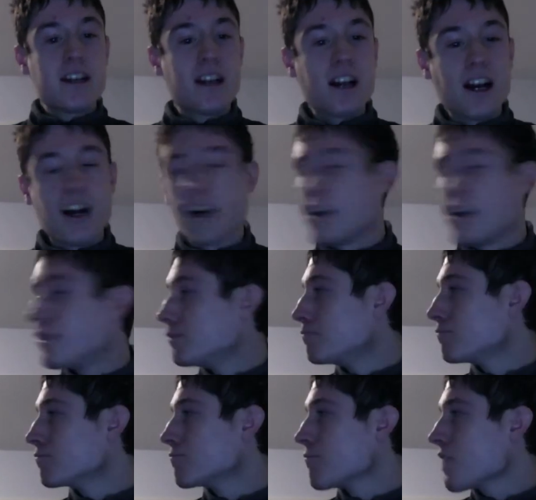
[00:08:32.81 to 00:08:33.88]
I
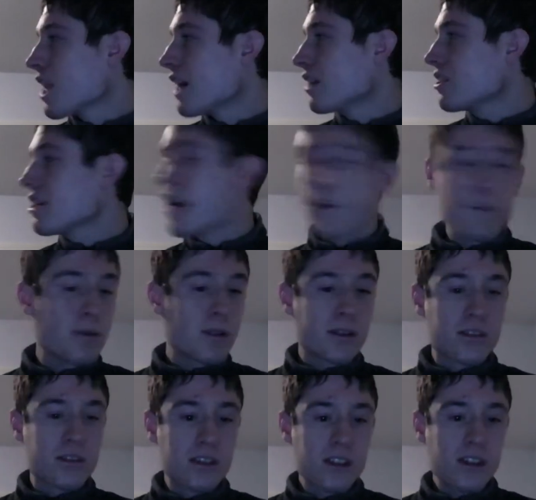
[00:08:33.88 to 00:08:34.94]
actually have it
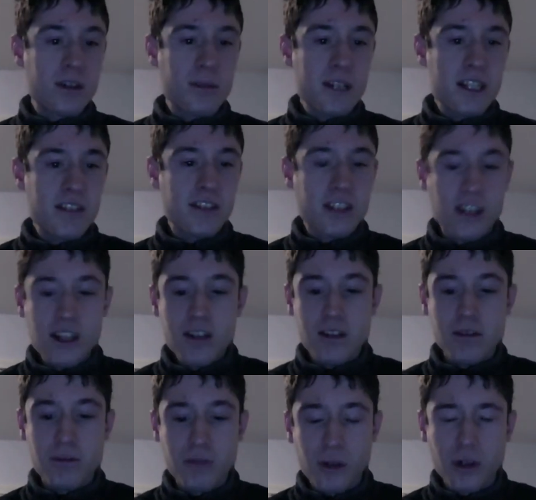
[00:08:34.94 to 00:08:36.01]
recorded on my DVR
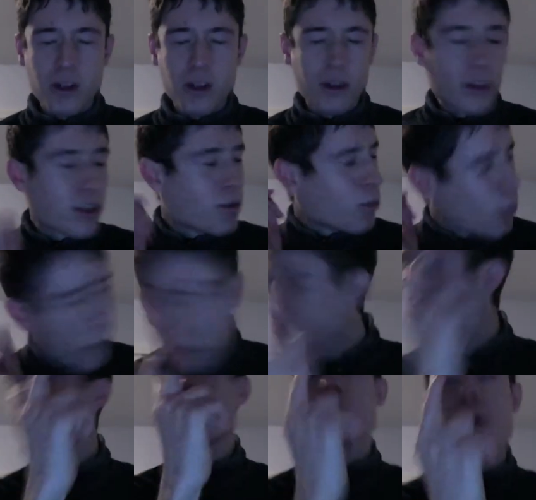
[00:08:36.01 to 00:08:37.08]
for
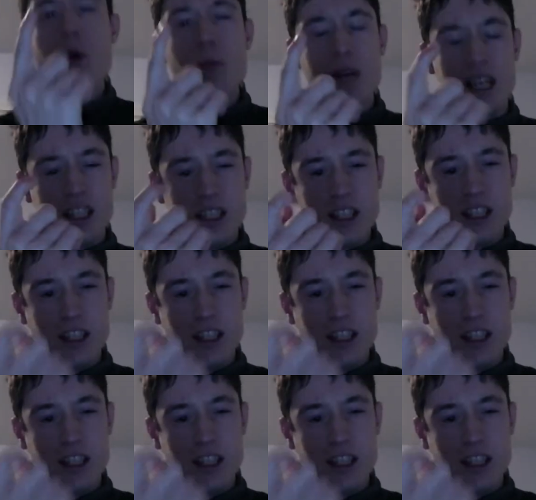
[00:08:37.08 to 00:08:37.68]
one moment.